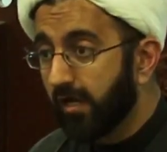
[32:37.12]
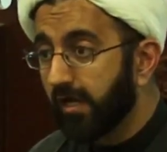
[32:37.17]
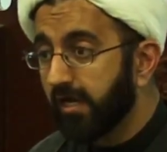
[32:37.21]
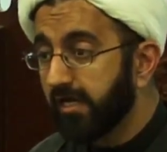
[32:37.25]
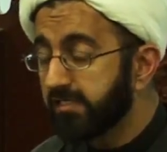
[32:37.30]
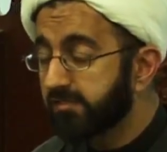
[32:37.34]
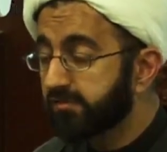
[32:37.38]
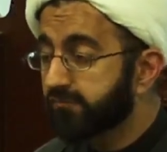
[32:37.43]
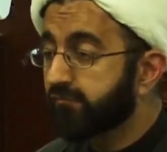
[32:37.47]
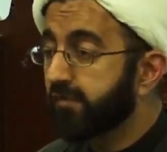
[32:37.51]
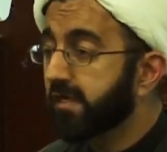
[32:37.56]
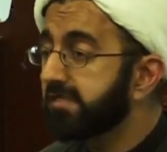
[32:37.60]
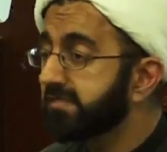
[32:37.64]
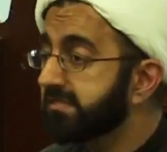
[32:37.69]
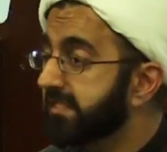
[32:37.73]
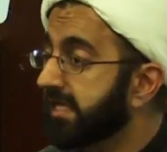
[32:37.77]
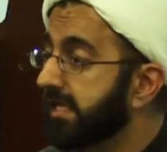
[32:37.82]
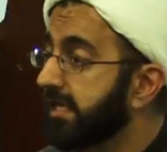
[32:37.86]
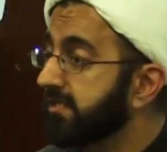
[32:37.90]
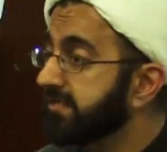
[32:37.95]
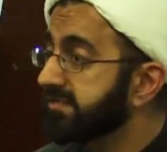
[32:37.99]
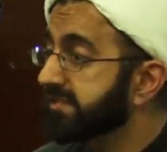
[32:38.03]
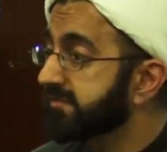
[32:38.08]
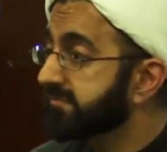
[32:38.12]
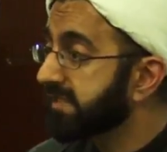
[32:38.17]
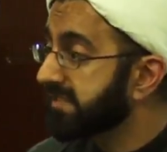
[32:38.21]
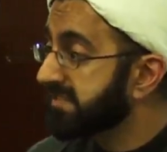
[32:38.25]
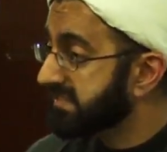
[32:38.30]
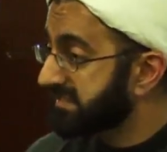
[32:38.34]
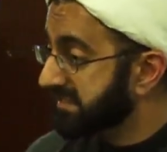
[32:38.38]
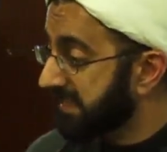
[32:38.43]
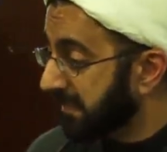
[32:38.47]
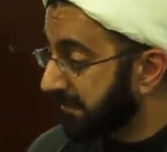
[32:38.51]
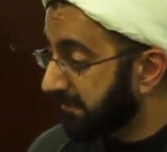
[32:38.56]
his friend tells him
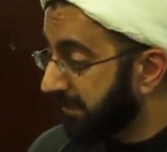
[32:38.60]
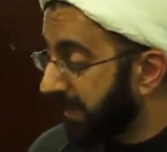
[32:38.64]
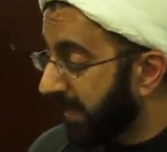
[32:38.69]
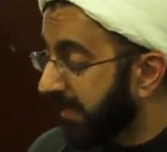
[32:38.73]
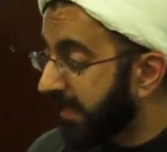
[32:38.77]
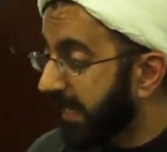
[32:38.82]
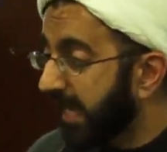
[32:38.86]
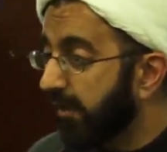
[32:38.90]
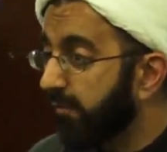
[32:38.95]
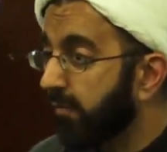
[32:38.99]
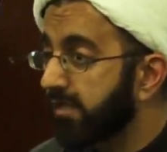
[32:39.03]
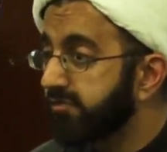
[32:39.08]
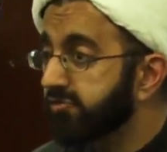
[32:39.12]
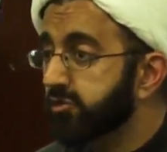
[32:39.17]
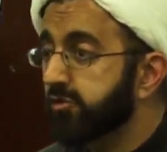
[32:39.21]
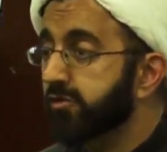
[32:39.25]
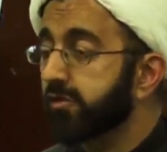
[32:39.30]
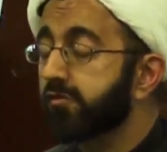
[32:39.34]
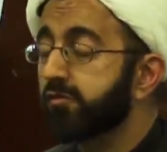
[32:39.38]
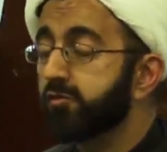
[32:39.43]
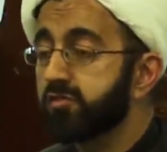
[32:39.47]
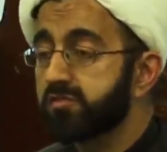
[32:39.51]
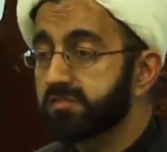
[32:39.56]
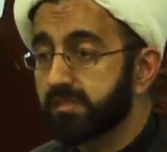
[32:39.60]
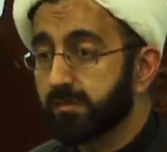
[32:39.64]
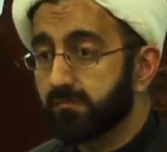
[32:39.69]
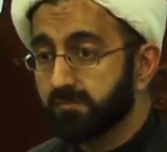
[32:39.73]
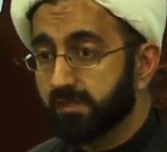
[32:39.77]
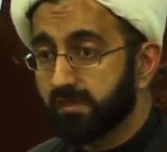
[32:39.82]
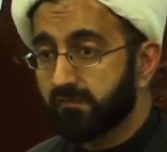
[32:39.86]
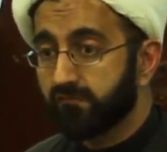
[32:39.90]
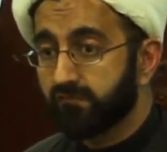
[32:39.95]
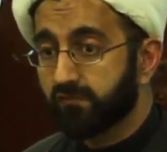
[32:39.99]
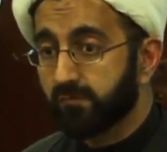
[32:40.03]
that, Salman, I want you to do
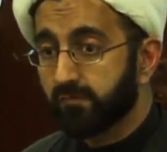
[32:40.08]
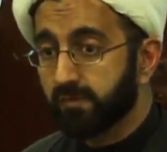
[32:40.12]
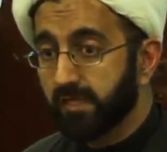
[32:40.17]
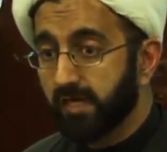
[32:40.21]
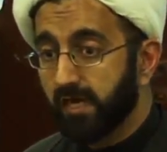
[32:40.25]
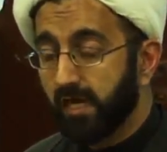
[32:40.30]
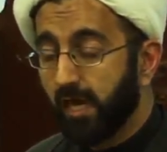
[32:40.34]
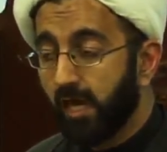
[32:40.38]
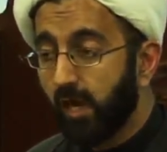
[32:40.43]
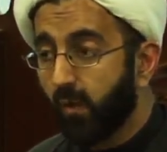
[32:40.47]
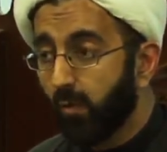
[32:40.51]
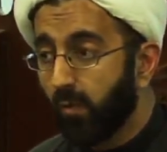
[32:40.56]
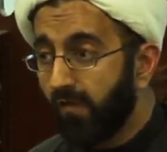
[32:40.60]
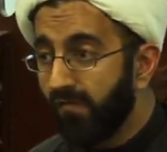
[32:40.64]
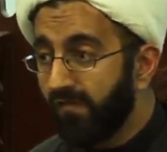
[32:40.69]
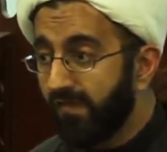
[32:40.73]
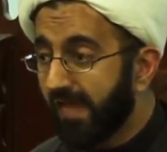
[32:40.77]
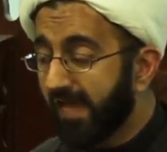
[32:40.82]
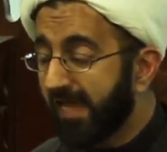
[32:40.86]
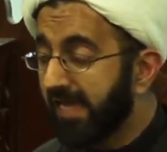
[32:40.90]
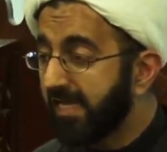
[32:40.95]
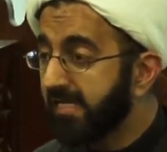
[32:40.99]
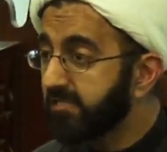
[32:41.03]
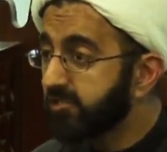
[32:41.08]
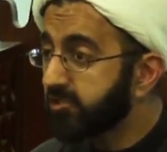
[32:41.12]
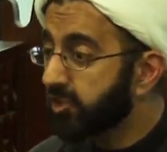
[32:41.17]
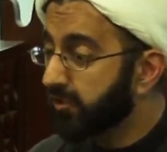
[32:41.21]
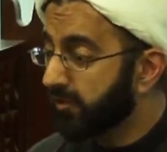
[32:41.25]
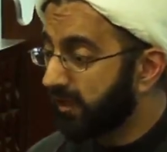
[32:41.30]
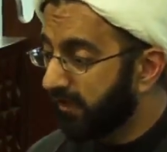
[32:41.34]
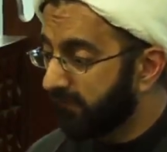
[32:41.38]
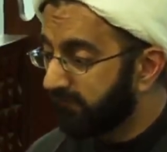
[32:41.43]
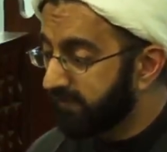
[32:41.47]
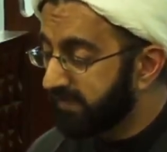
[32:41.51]
something for me. When the
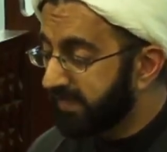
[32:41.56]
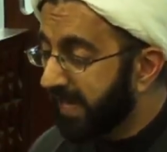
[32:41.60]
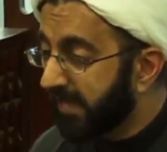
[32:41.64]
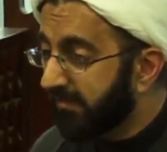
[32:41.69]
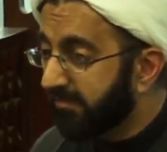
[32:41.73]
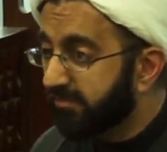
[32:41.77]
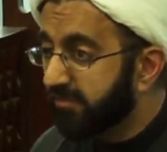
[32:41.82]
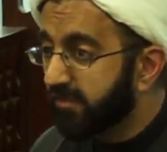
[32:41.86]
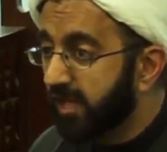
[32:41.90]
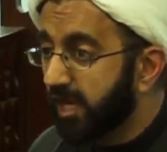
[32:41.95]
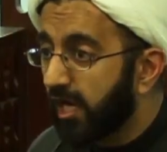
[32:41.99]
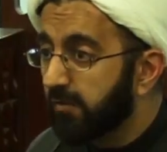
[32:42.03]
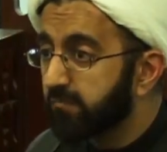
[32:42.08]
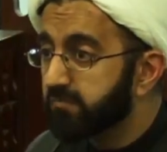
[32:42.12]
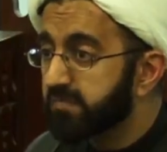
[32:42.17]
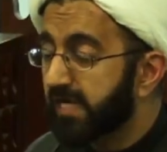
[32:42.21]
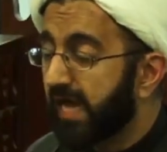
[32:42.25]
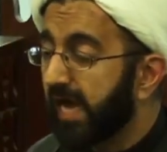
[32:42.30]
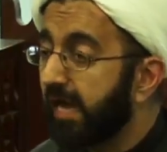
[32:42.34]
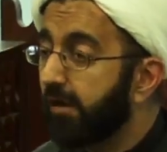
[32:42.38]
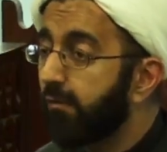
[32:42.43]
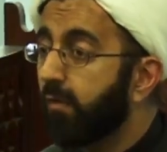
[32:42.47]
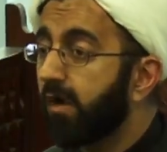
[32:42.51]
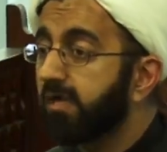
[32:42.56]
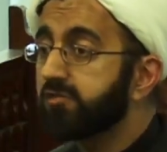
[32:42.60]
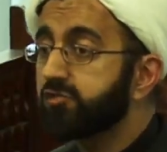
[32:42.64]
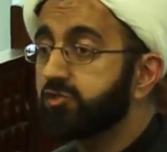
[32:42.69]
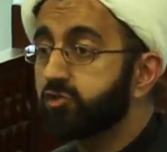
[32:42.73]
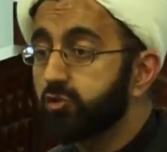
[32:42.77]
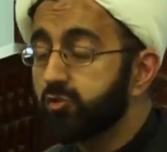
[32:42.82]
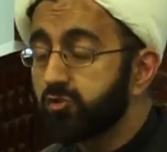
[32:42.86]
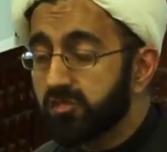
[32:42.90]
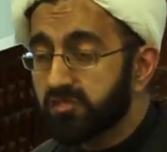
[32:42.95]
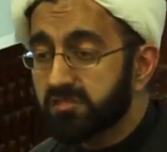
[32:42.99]
angel of death comes, I
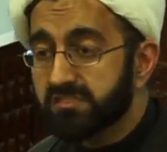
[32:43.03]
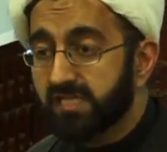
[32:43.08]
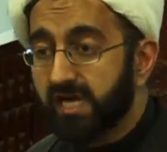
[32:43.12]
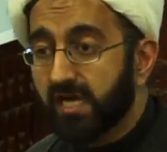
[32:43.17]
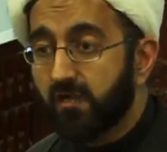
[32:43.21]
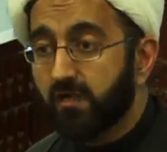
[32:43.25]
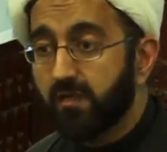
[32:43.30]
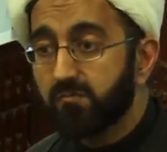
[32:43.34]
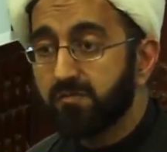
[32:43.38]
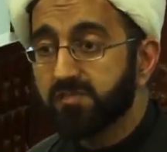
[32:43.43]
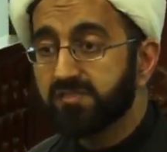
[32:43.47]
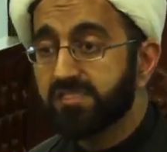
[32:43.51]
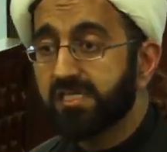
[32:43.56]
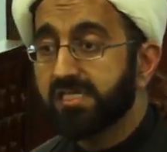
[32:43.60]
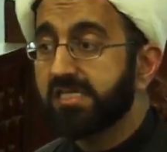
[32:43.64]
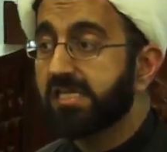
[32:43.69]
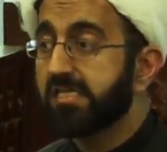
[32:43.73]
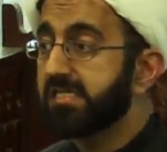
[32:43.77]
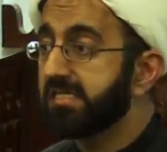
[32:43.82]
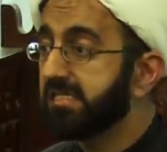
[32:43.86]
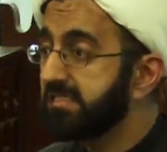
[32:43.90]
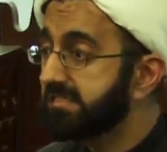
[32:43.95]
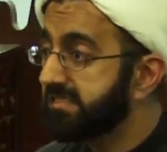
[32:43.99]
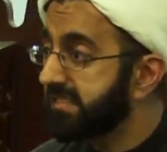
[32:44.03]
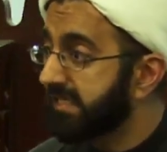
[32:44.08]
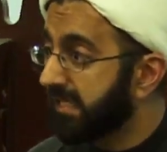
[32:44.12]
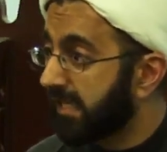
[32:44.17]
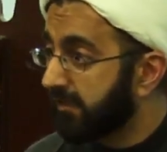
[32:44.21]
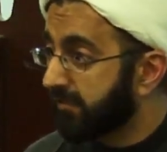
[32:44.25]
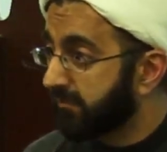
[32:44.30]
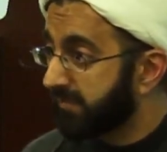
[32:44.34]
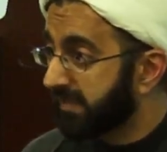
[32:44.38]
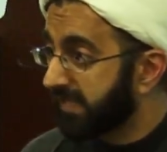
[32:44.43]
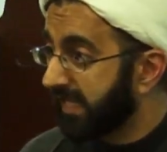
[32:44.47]
want you to tell him to take it easy
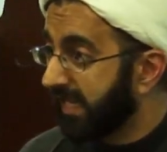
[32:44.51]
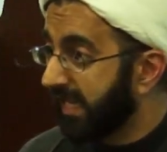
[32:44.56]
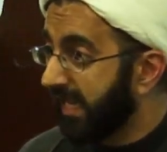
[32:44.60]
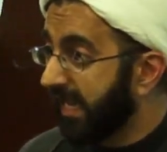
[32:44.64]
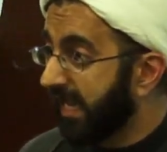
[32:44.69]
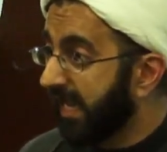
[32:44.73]
on me.